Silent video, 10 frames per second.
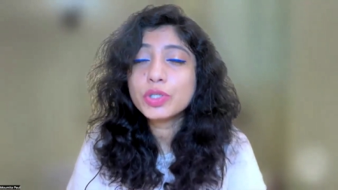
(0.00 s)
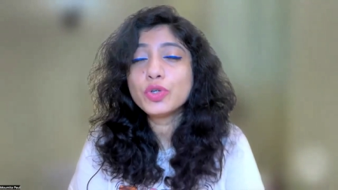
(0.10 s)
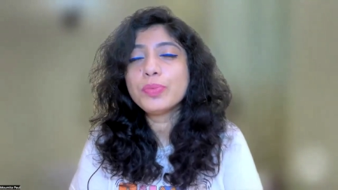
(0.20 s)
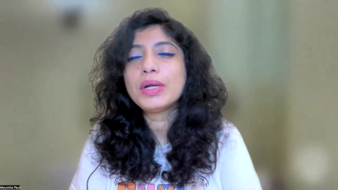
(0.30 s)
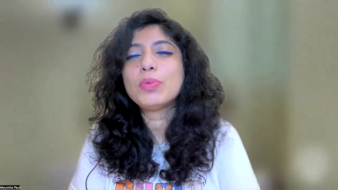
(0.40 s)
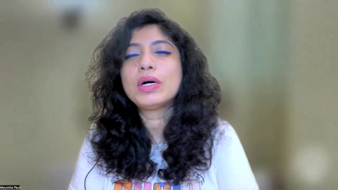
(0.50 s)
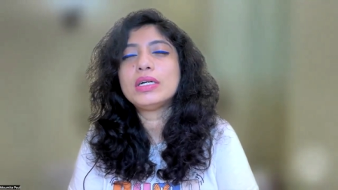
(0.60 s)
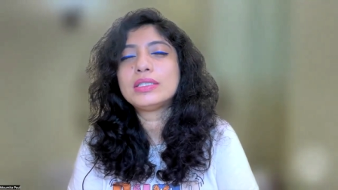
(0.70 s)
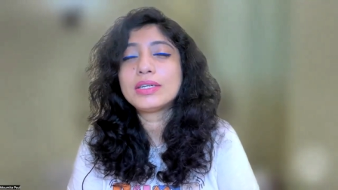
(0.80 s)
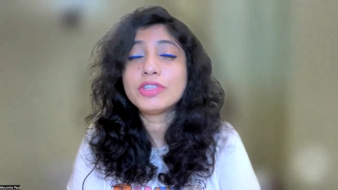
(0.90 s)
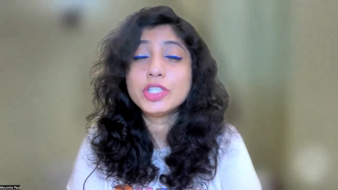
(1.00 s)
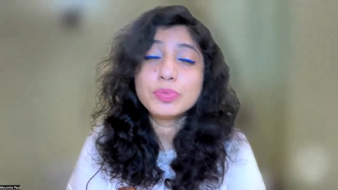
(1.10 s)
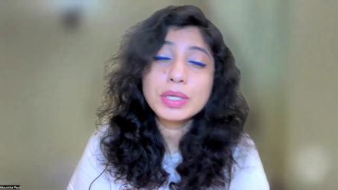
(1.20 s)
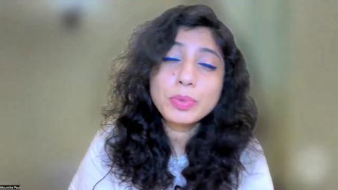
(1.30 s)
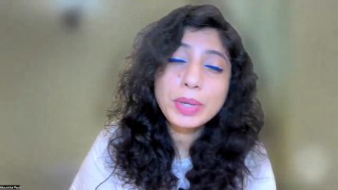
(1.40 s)
human world and
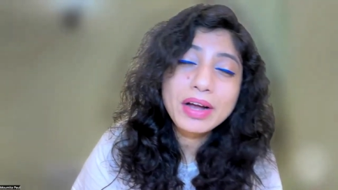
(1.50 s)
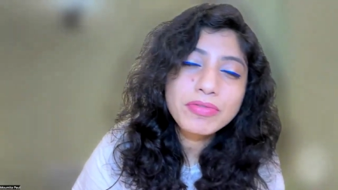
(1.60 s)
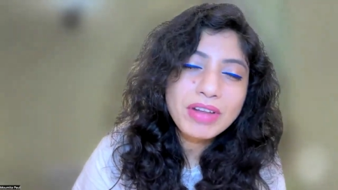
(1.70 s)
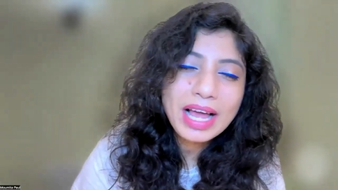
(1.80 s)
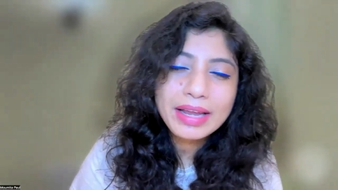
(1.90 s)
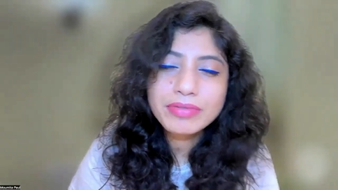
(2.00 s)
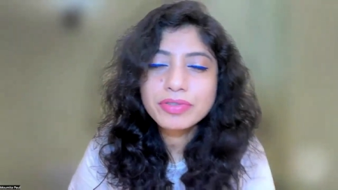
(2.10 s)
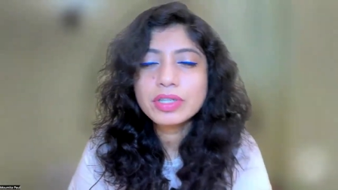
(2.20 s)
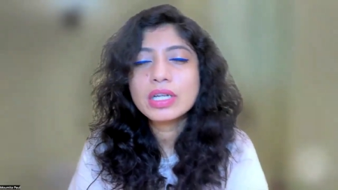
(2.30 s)
human way of life.